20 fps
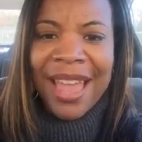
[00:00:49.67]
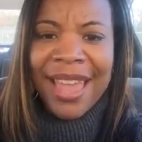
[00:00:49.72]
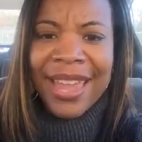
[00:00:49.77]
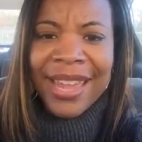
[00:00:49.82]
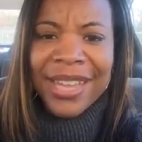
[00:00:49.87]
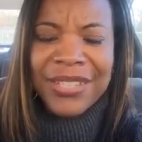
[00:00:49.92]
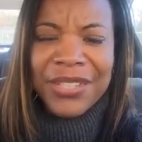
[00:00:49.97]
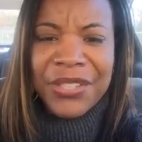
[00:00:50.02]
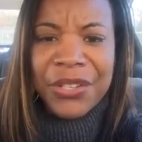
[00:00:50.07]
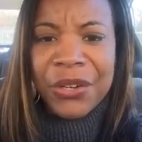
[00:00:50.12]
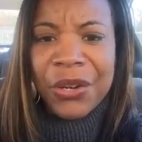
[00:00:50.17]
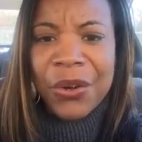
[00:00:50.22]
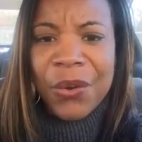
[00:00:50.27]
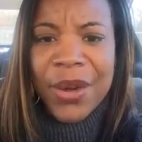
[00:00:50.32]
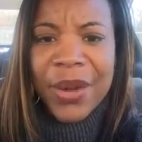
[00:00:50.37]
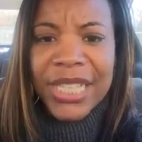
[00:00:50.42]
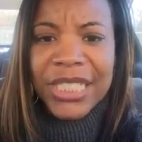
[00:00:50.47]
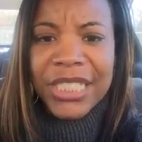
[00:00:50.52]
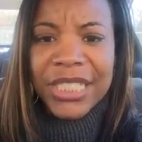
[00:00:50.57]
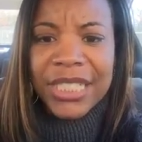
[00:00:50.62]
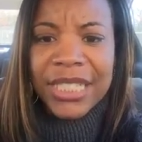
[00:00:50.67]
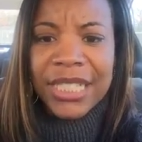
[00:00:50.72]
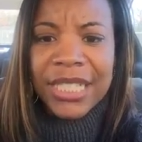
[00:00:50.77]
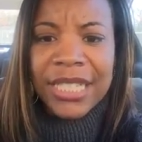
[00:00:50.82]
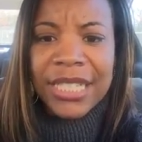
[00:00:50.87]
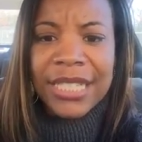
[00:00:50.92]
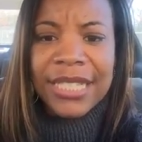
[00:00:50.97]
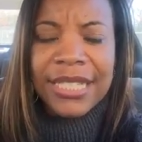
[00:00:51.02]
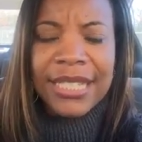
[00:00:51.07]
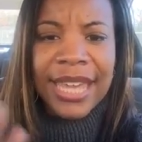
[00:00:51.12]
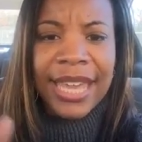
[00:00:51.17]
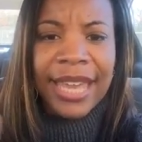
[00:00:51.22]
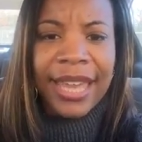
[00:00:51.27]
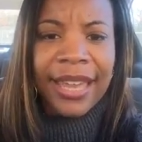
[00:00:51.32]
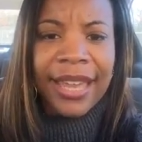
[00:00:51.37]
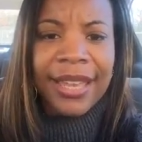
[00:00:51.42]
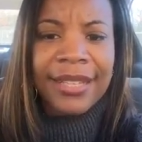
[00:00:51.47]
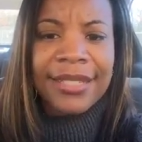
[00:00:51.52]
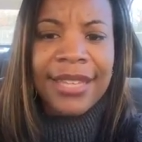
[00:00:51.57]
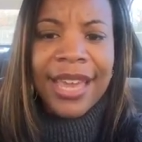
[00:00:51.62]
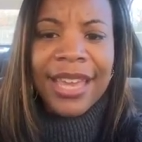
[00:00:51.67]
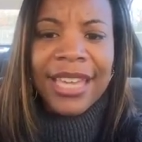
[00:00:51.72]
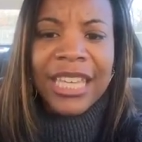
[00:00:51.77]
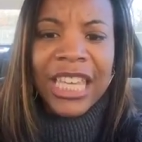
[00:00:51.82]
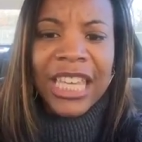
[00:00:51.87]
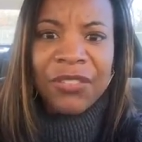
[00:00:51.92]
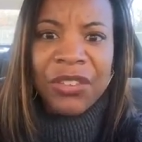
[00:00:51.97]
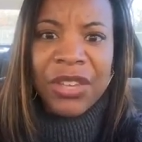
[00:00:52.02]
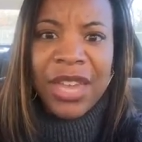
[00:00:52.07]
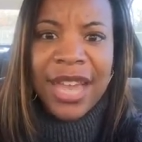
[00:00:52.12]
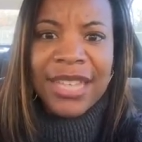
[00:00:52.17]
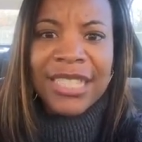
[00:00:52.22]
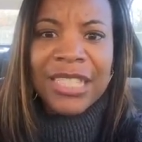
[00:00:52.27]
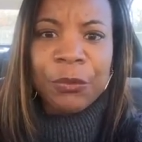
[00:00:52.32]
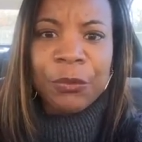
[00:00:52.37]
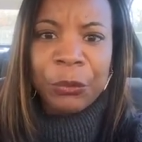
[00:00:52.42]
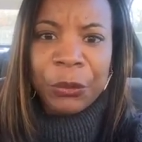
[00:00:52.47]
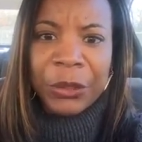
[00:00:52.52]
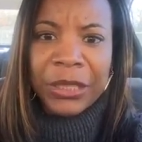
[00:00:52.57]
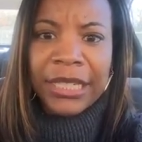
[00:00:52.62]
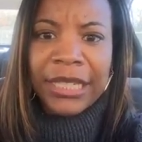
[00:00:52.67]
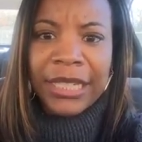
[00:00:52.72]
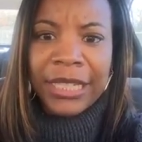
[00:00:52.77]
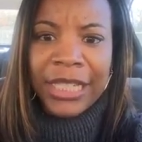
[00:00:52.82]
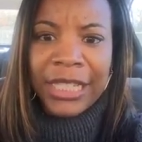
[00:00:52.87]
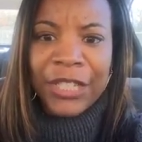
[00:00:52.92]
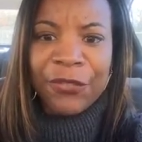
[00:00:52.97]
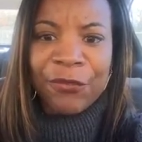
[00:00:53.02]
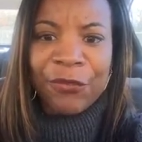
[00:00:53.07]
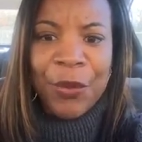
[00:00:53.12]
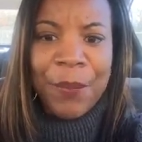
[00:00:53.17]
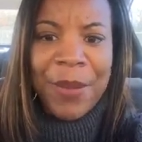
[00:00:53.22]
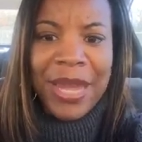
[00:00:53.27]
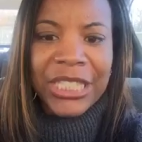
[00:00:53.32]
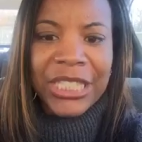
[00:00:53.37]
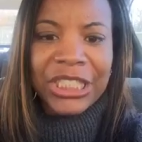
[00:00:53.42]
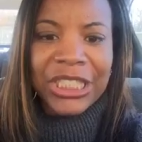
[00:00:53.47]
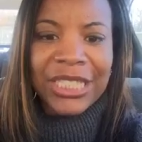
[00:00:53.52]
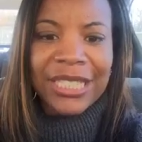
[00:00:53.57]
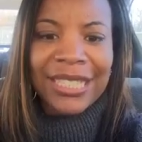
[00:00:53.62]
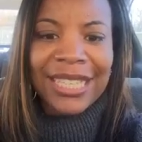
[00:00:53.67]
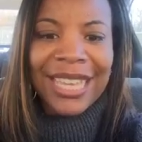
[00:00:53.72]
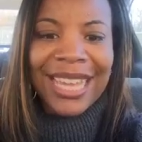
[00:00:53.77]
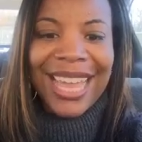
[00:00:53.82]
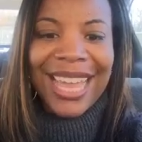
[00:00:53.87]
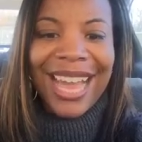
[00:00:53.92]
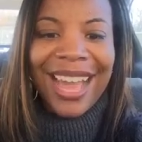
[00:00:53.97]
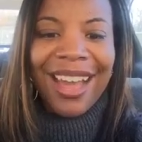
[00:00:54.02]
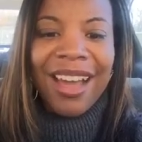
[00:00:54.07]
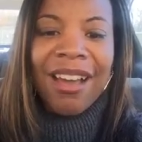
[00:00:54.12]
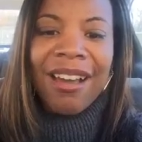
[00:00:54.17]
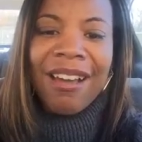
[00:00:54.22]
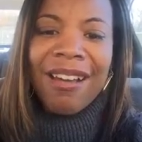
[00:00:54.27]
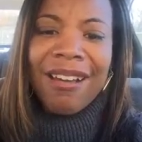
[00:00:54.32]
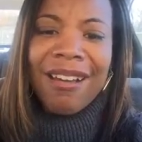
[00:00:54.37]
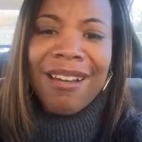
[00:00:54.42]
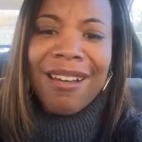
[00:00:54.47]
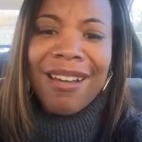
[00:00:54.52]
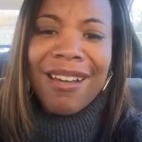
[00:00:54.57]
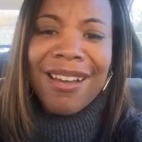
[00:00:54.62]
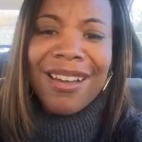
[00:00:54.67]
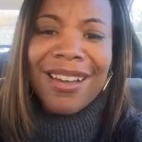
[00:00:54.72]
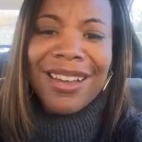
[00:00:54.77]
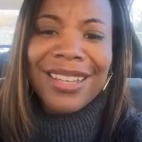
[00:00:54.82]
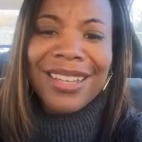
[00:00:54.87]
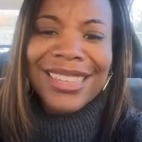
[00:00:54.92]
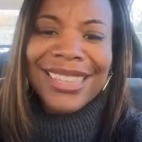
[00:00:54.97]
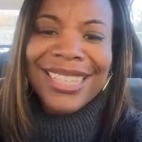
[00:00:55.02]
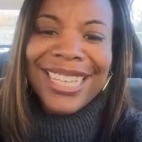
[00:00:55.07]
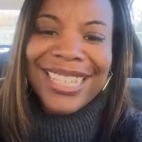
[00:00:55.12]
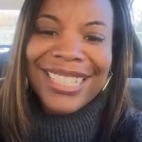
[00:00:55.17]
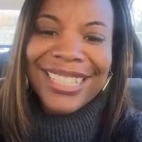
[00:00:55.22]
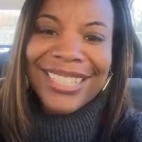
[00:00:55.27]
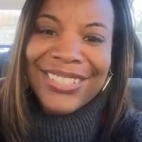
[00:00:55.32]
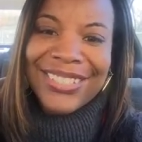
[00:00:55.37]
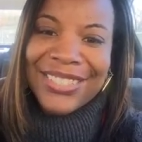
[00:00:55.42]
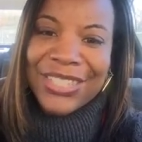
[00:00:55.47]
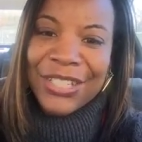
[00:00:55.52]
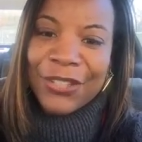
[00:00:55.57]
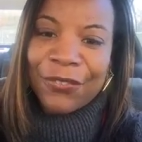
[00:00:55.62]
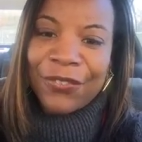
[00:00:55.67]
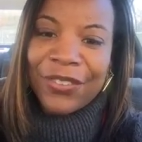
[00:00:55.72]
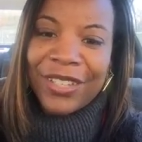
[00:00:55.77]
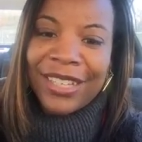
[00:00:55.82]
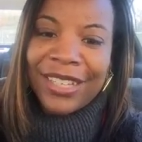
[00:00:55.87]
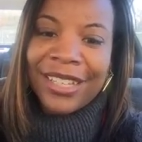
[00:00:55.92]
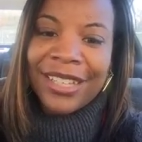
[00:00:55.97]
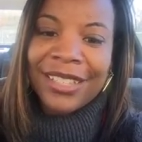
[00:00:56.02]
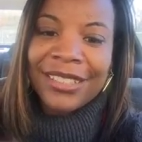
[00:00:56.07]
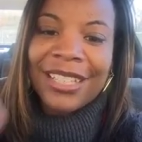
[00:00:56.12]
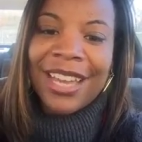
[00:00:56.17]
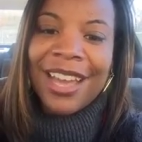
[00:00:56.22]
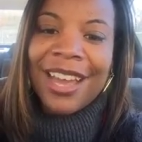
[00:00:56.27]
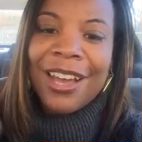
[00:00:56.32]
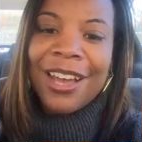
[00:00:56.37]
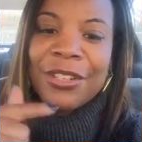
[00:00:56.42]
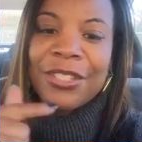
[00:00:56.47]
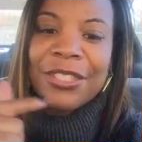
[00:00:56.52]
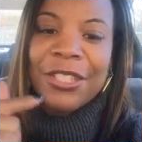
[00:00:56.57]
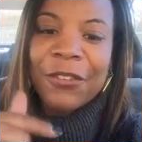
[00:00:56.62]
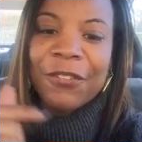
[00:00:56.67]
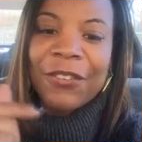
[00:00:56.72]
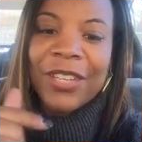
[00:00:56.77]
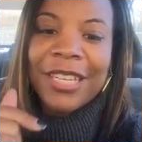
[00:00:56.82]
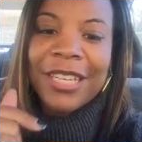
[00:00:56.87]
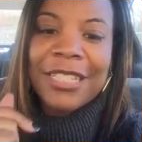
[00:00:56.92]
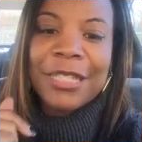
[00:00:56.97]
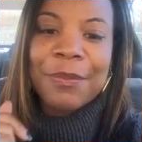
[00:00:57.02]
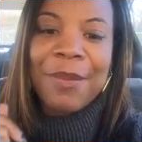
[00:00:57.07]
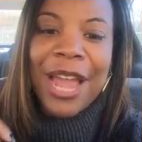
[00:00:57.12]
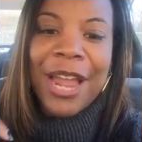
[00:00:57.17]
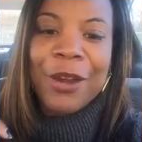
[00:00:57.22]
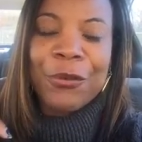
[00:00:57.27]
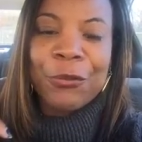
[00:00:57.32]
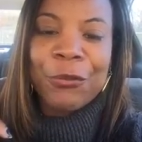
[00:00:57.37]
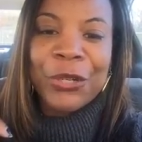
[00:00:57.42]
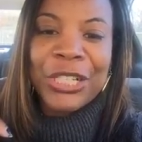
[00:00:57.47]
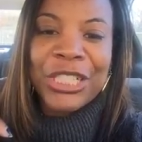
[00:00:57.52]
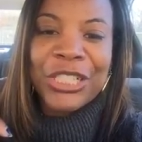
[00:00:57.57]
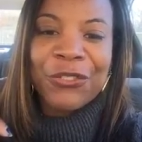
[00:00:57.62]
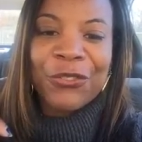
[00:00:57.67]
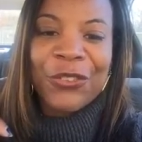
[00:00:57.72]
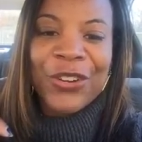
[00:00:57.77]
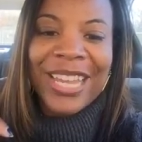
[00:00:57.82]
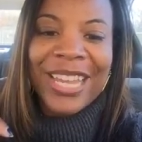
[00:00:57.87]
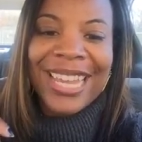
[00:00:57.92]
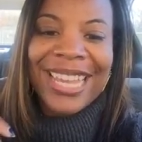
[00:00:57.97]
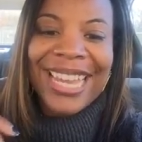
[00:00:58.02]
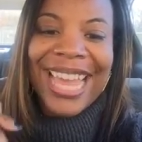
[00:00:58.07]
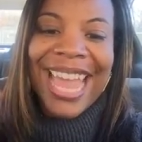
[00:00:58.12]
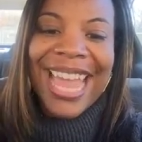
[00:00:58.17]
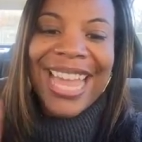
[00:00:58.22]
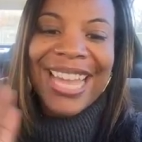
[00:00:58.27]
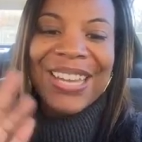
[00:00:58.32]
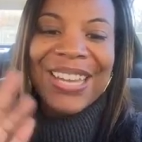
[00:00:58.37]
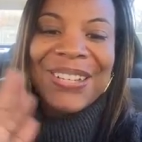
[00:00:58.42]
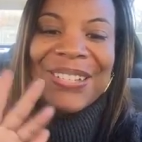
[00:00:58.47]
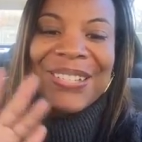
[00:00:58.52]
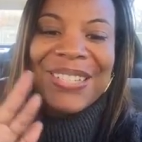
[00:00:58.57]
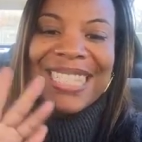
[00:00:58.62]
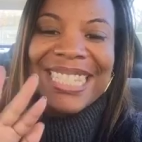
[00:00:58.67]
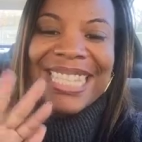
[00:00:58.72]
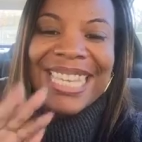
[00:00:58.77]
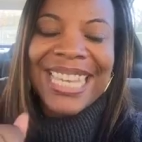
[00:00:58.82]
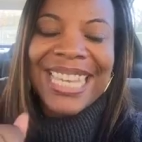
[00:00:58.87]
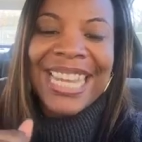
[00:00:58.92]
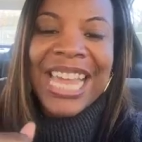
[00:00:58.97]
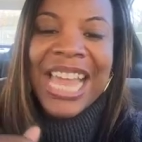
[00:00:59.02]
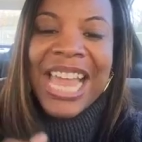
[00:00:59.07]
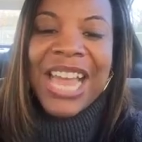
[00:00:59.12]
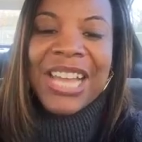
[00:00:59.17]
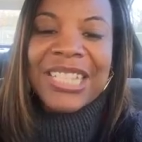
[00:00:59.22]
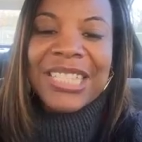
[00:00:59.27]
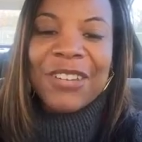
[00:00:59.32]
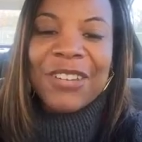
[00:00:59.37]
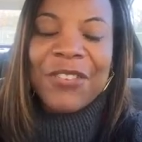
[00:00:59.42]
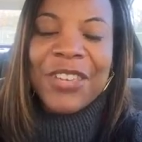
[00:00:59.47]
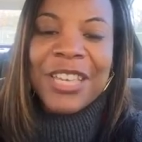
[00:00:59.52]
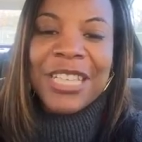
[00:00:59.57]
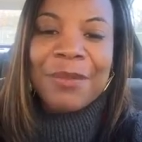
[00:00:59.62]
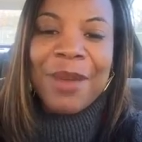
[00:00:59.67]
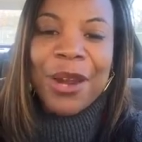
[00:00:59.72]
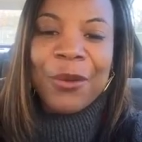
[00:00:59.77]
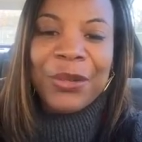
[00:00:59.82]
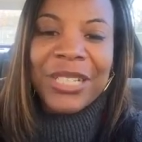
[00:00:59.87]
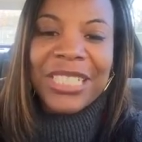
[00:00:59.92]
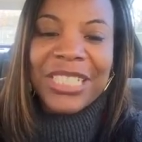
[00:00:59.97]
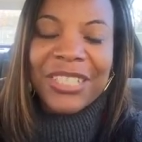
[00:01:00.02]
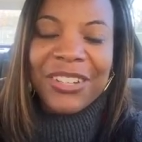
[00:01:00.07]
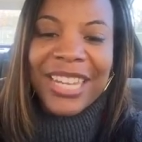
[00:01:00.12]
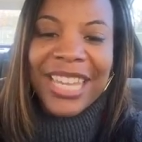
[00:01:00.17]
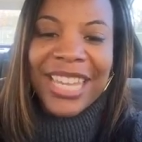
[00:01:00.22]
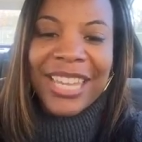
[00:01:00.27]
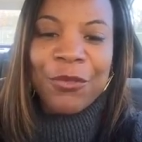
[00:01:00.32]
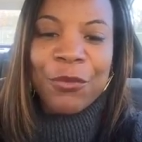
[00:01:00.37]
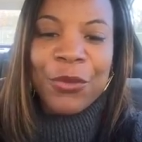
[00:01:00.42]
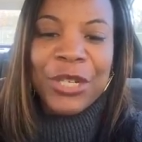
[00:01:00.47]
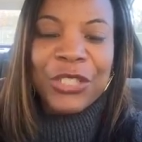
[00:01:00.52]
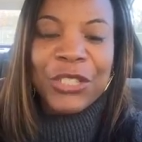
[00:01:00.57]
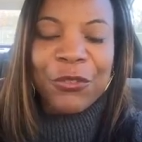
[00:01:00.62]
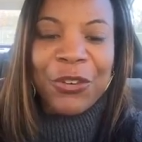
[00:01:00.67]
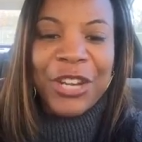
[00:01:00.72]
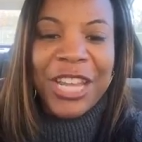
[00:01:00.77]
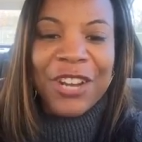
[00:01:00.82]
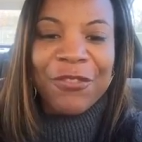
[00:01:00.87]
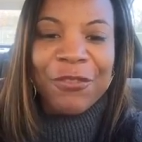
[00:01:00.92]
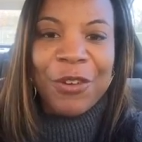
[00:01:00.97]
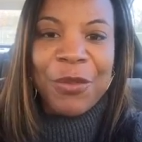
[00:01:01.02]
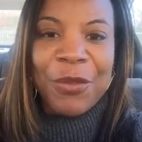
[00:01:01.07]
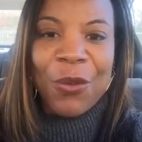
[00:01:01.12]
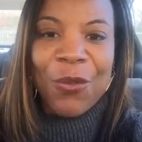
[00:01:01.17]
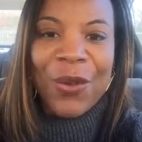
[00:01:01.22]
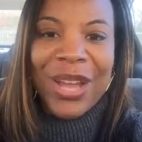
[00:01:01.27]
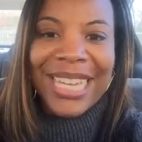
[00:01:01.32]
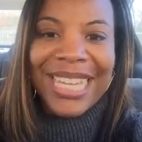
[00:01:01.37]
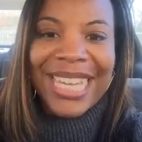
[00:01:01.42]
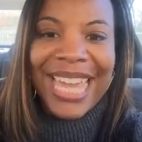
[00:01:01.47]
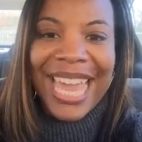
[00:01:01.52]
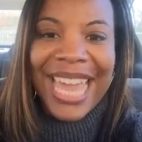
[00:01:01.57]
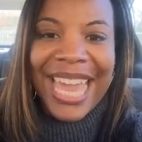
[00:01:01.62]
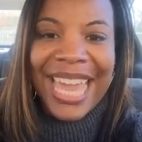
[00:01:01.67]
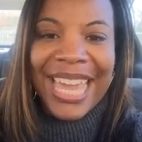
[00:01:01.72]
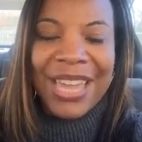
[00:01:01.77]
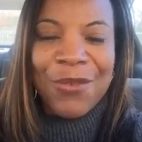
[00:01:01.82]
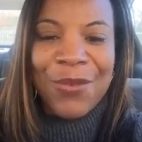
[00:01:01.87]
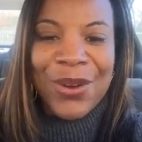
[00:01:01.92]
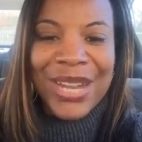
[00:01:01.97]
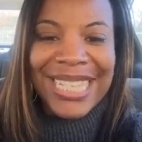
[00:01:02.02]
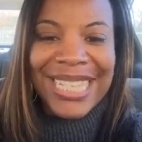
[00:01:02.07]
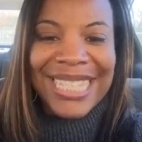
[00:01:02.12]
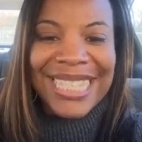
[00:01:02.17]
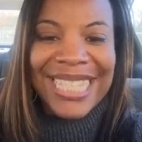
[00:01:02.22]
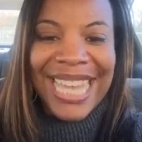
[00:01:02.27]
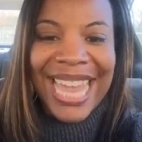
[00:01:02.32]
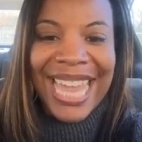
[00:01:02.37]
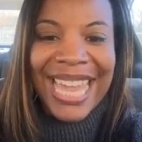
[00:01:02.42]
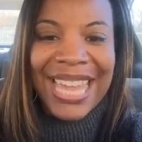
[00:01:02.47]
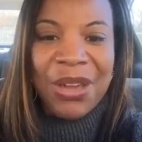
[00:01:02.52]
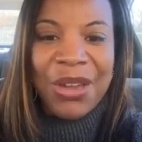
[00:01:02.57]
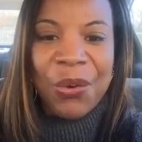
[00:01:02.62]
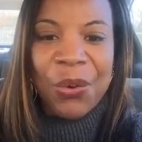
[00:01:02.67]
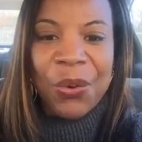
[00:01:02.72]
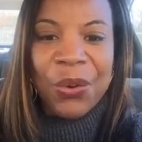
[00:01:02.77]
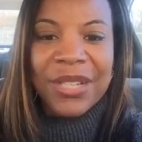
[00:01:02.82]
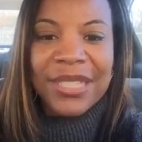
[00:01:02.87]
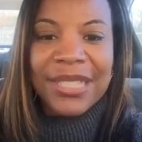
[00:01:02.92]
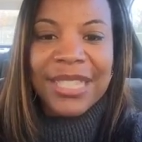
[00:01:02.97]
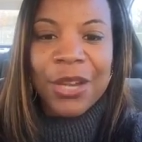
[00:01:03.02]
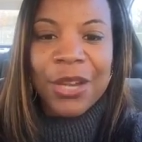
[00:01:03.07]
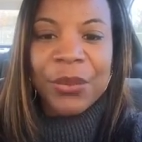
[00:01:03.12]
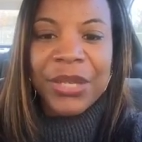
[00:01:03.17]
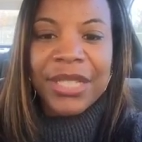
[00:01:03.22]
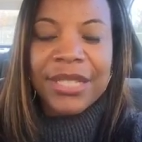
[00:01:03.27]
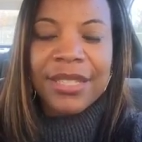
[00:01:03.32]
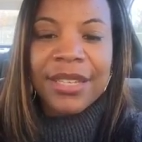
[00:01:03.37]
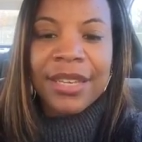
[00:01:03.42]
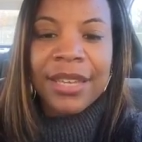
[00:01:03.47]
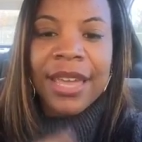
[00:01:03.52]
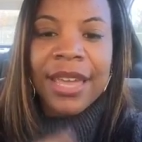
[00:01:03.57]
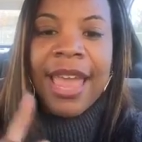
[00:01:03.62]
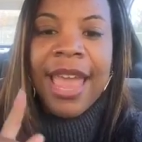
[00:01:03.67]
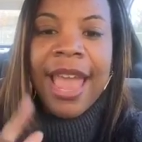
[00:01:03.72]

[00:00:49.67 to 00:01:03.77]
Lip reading: answer your questions and give you guys some really good information. Oh, thank you, Sophia. Y'all, Sophia's my rich friend. Hey, Colson. Sophia's my rich friend from the 1K 1 day course that we took.